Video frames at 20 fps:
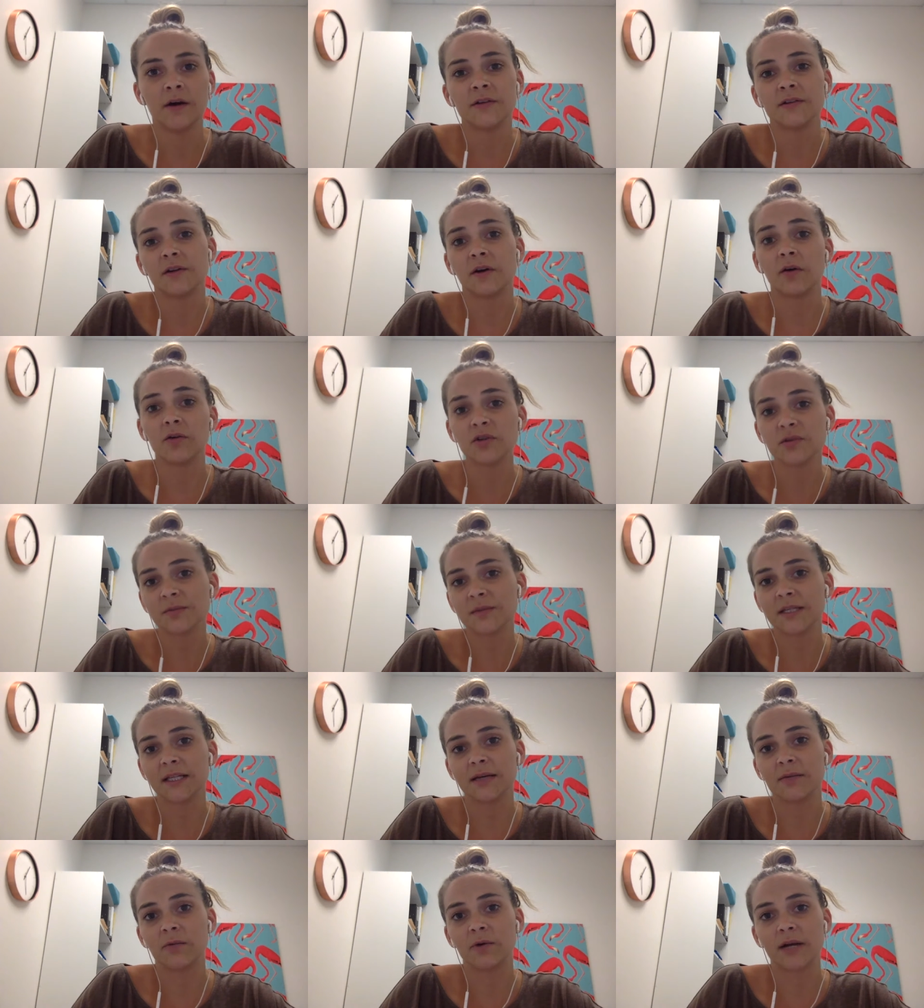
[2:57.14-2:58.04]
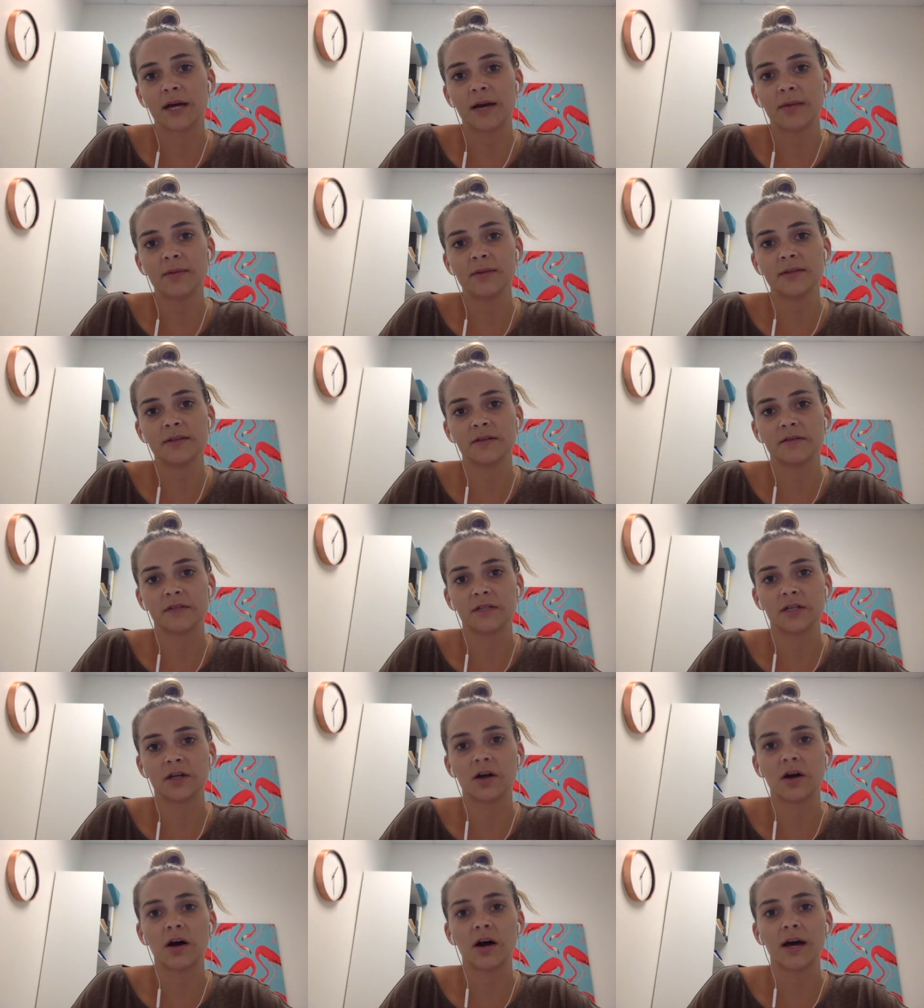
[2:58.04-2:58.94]
So ultimately what happens over
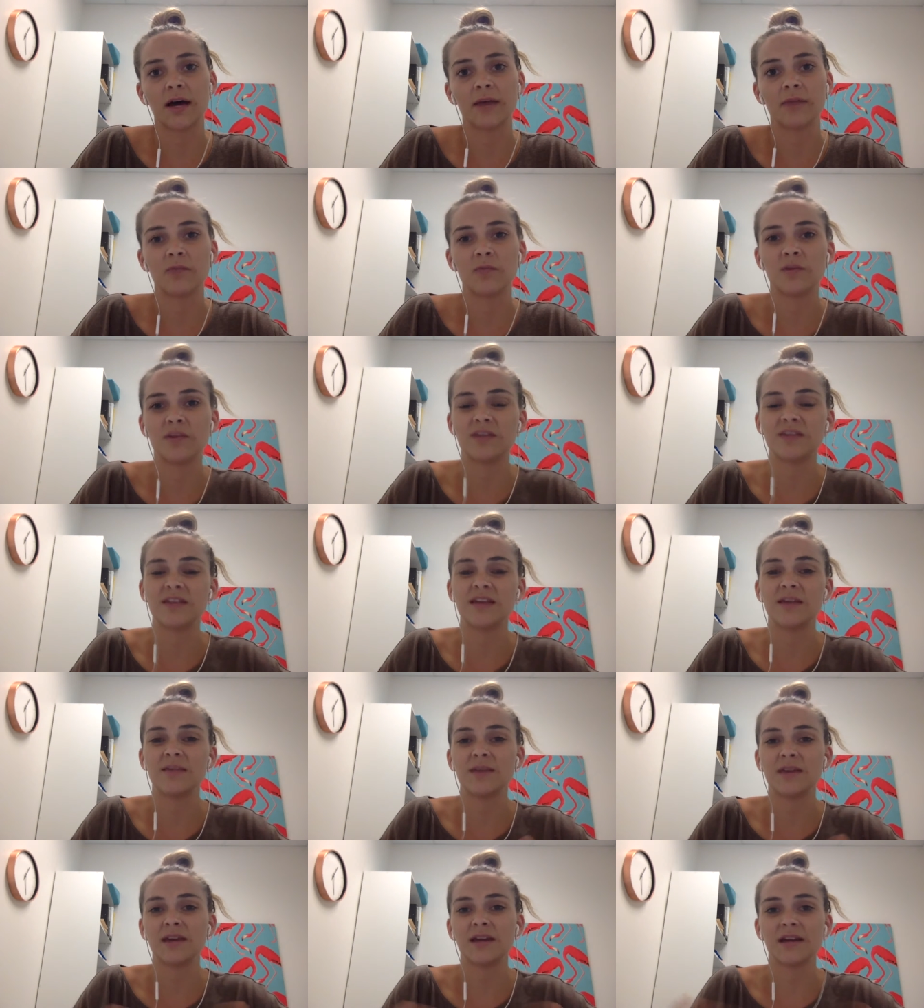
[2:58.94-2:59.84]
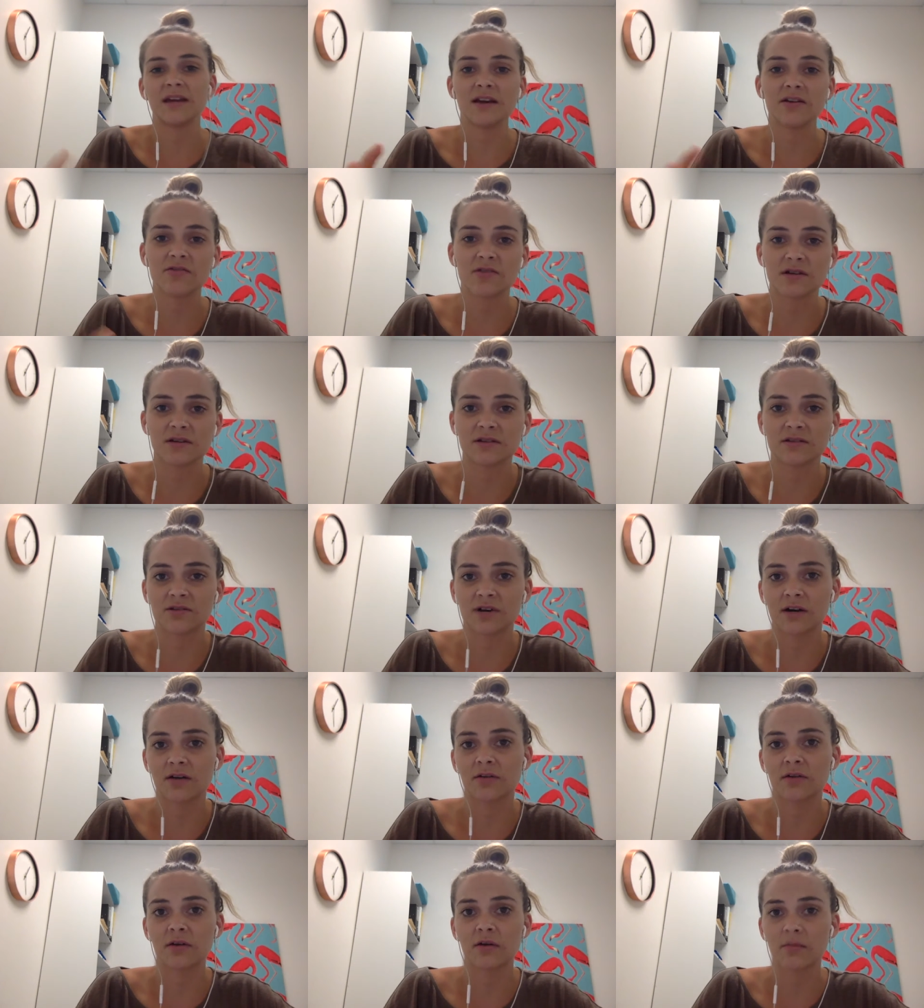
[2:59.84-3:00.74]
time with there being an increased
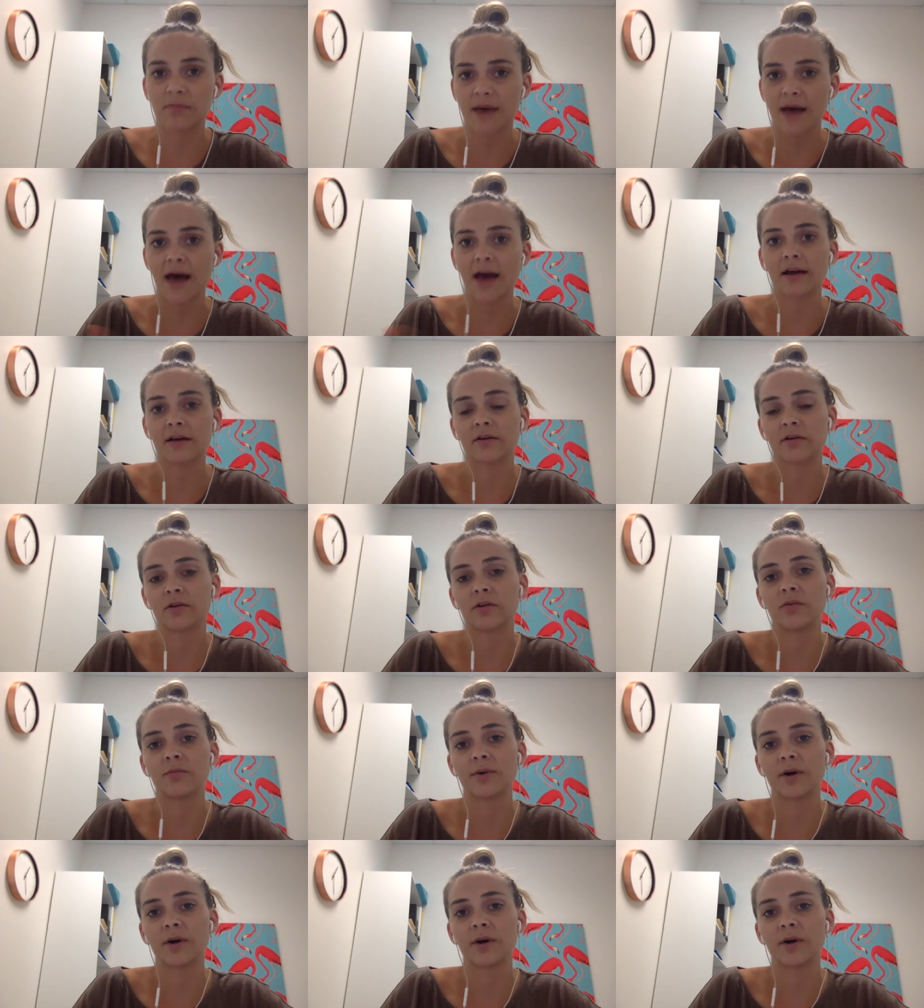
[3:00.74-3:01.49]
strain on your back and on your